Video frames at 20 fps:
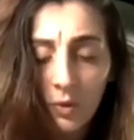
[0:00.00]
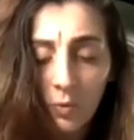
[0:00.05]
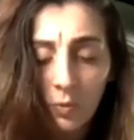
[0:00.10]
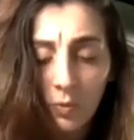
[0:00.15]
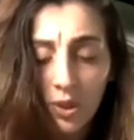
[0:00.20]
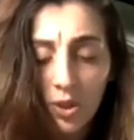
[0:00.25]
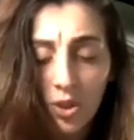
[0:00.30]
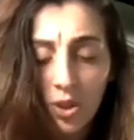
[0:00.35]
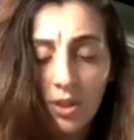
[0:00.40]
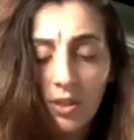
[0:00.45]

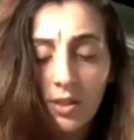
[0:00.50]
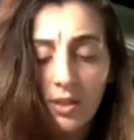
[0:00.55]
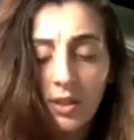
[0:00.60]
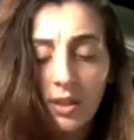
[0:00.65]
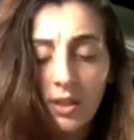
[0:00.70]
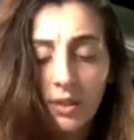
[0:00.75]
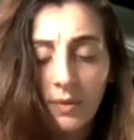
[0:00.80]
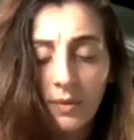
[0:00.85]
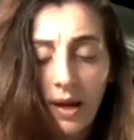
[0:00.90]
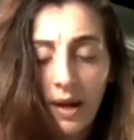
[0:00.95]
We just sit
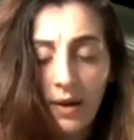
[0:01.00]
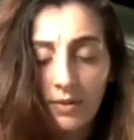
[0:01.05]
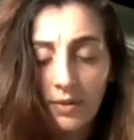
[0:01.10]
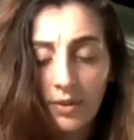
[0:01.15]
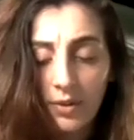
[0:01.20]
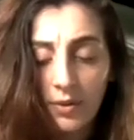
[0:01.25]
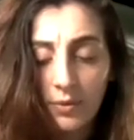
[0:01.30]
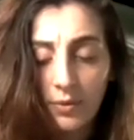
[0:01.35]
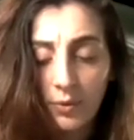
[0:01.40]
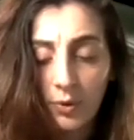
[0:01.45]
around
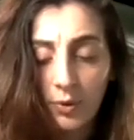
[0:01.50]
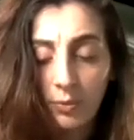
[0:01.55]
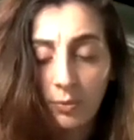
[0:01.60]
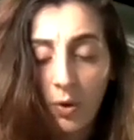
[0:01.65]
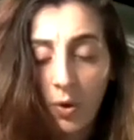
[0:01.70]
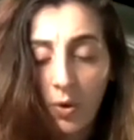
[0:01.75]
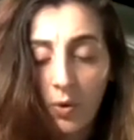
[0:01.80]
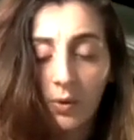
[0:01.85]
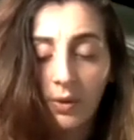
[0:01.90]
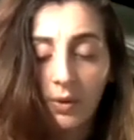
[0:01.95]
in the room
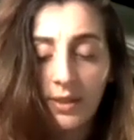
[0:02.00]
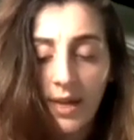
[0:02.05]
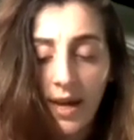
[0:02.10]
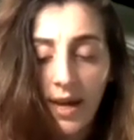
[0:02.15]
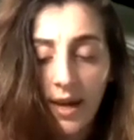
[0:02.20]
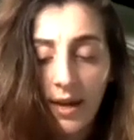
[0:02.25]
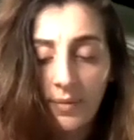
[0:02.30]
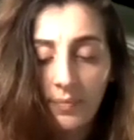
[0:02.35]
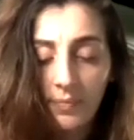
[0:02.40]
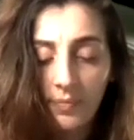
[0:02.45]
all
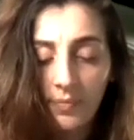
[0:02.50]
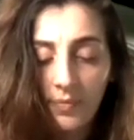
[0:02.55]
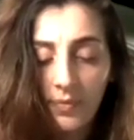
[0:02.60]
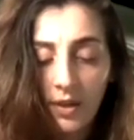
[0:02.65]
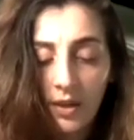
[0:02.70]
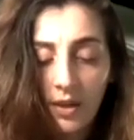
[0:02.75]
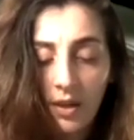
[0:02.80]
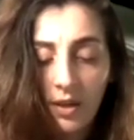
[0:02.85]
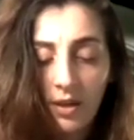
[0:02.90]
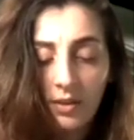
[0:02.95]
day.
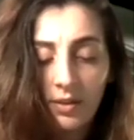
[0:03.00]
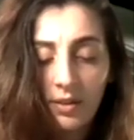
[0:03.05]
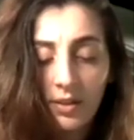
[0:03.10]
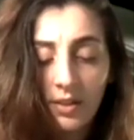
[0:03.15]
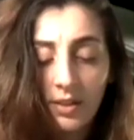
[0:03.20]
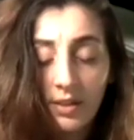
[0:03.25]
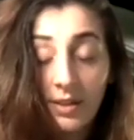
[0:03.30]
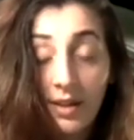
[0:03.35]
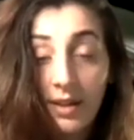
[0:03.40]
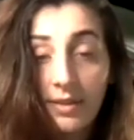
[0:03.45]

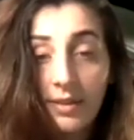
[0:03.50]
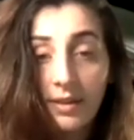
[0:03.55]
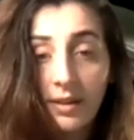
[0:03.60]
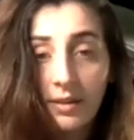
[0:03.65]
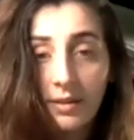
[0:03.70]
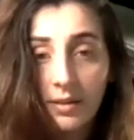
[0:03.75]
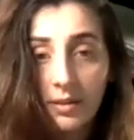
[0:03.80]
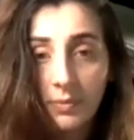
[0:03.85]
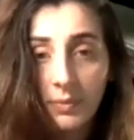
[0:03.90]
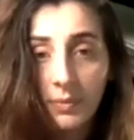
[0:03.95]
There's nothing
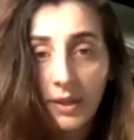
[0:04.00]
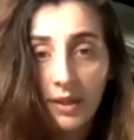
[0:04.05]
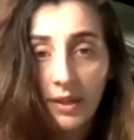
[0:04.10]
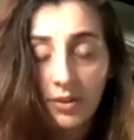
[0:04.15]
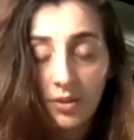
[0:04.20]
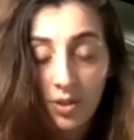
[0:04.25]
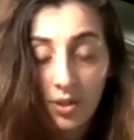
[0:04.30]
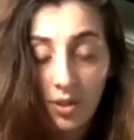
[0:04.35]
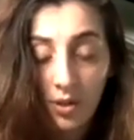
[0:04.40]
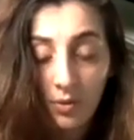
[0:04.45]
else we
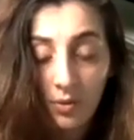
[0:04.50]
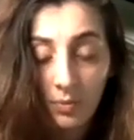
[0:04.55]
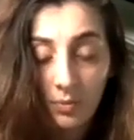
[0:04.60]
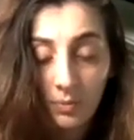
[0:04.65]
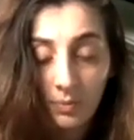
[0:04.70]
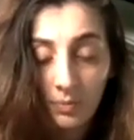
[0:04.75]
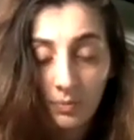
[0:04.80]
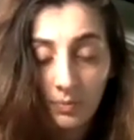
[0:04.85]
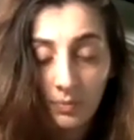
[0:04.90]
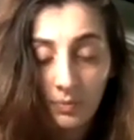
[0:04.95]
can do.
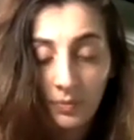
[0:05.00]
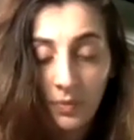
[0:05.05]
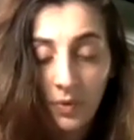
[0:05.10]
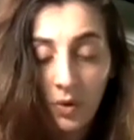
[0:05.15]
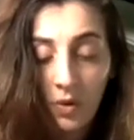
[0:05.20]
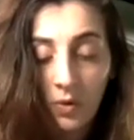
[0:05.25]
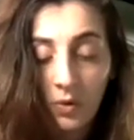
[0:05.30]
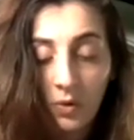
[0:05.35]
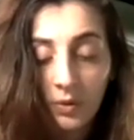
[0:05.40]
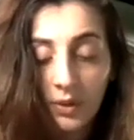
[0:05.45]

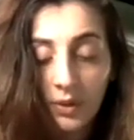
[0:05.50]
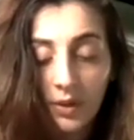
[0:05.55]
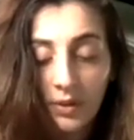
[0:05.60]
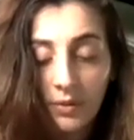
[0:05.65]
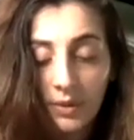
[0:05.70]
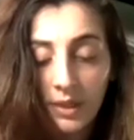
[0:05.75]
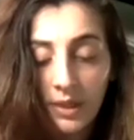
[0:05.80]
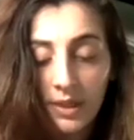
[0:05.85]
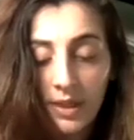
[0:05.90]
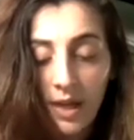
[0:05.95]
Only
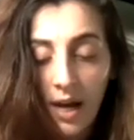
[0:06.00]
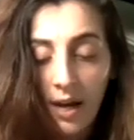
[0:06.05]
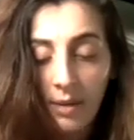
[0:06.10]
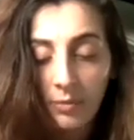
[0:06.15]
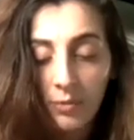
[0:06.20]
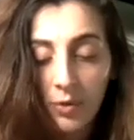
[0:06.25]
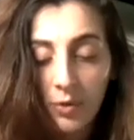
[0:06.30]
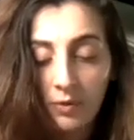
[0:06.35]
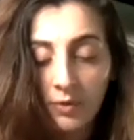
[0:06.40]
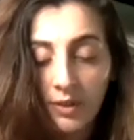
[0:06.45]
3
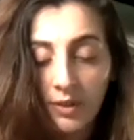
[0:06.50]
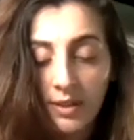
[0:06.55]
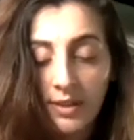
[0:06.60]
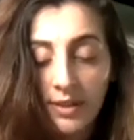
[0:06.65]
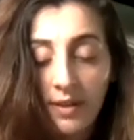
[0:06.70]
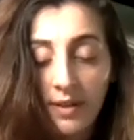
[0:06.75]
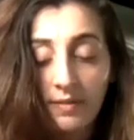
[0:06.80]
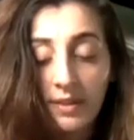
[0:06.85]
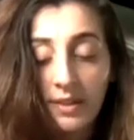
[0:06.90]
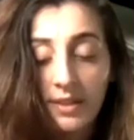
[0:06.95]
times over
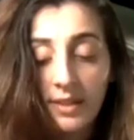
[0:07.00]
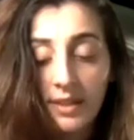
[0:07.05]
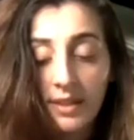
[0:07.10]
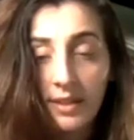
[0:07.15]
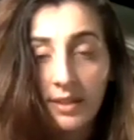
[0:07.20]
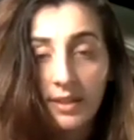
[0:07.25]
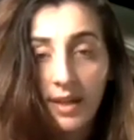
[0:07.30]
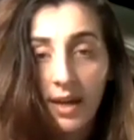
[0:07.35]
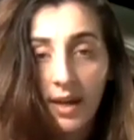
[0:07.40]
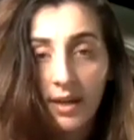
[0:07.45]

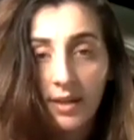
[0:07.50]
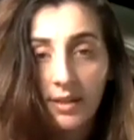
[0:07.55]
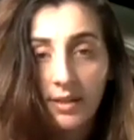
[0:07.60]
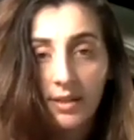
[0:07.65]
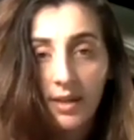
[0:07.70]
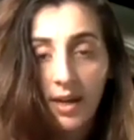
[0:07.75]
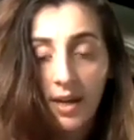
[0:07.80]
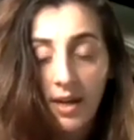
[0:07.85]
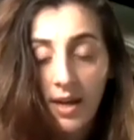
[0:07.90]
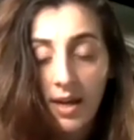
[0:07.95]
17
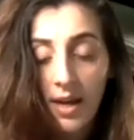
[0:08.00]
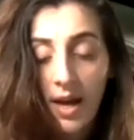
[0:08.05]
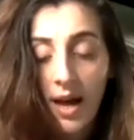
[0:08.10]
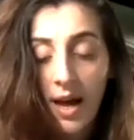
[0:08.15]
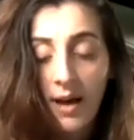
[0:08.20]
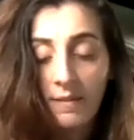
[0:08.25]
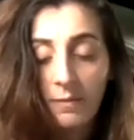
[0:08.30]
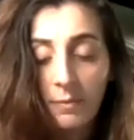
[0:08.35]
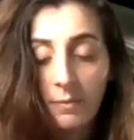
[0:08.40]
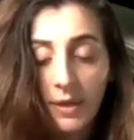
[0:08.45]
days, I
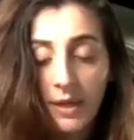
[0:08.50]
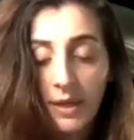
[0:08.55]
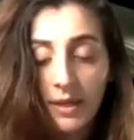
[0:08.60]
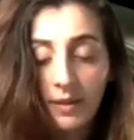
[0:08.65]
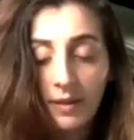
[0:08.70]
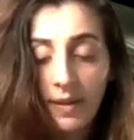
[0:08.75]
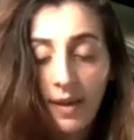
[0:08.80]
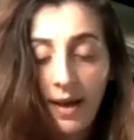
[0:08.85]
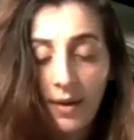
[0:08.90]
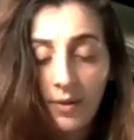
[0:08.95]
have been
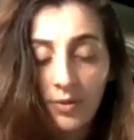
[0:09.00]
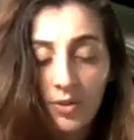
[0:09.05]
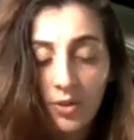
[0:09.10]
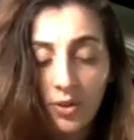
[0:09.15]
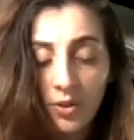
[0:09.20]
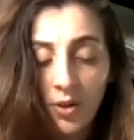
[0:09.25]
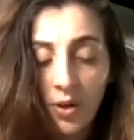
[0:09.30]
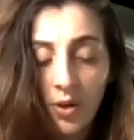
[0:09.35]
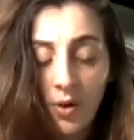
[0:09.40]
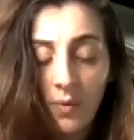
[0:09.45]
allowed to
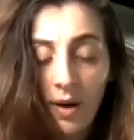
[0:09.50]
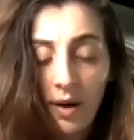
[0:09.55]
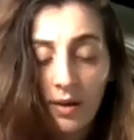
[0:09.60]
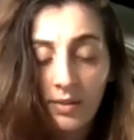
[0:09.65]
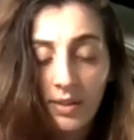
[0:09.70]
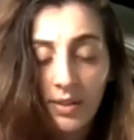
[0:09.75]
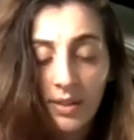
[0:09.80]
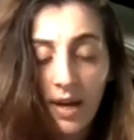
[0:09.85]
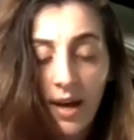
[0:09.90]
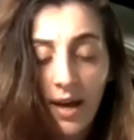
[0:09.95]
go
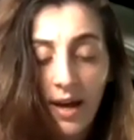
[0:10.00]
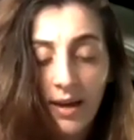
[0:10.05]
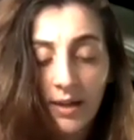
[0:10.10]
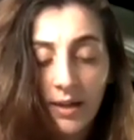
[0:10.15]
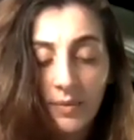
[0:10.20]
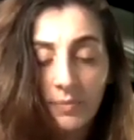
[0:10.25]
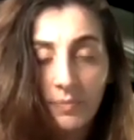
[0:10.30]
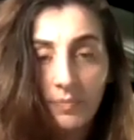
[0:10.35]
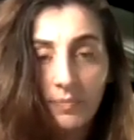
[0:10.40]
outside.